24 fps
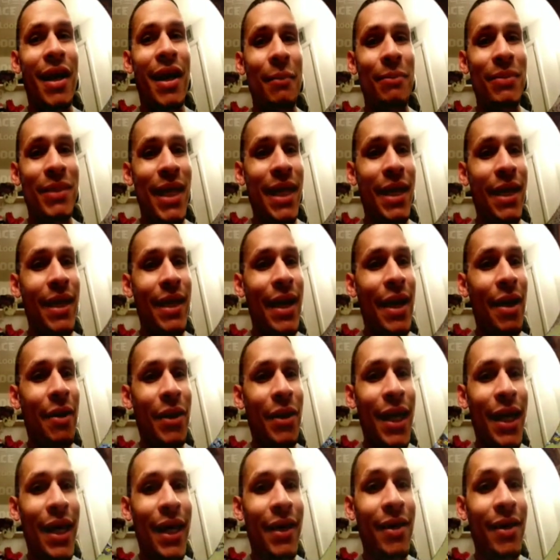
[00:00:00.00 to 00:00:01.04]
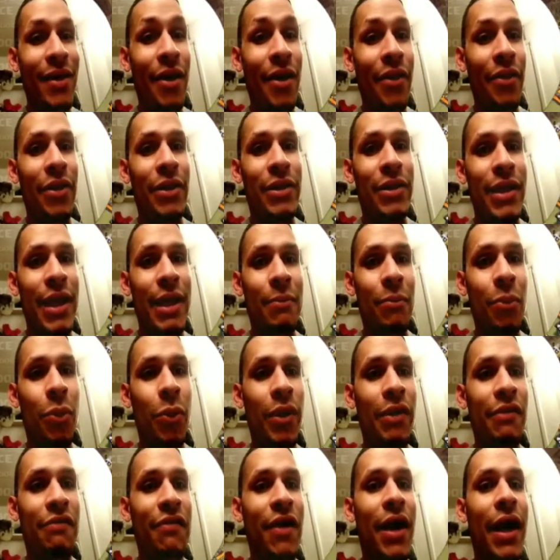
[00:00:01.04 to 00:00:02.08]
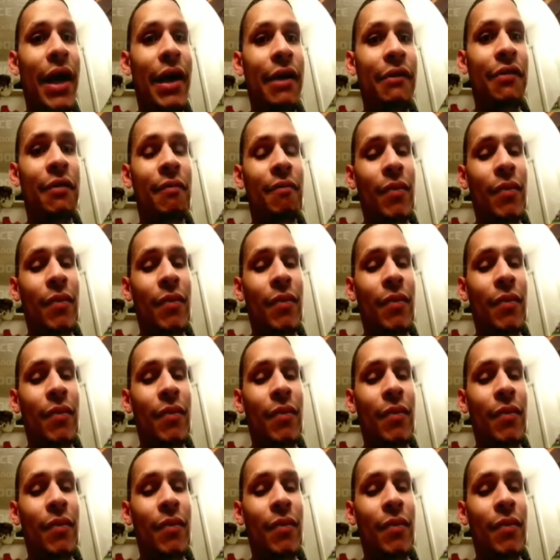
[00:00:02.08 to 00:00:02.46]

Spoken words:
taking out another 10.5,